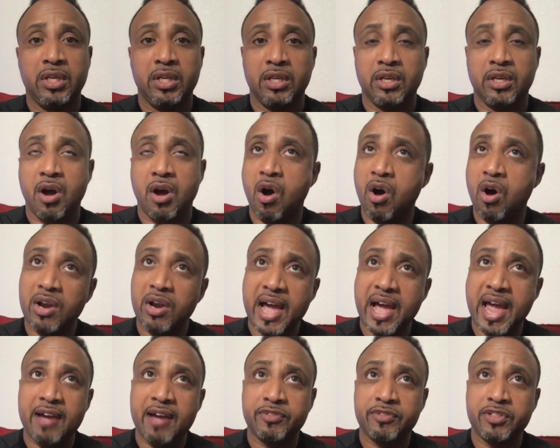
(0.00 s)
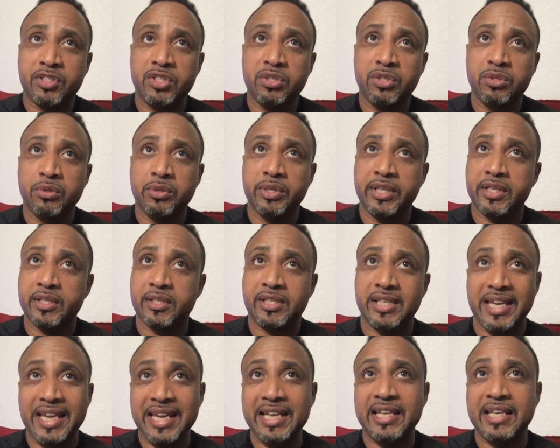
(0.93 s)
all I have to do is
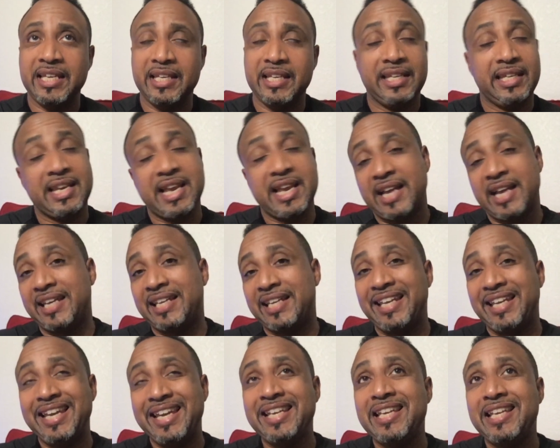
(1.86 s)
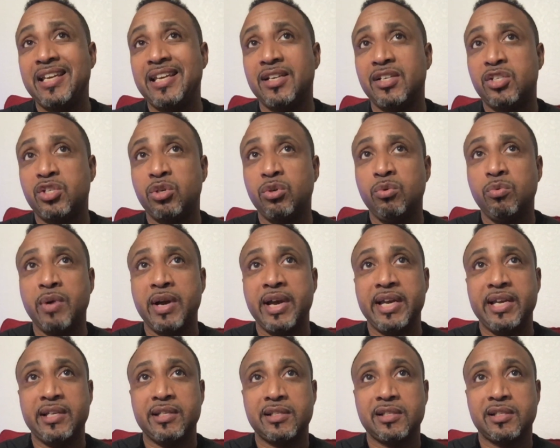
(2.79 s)
end it. And I can end it in two ways.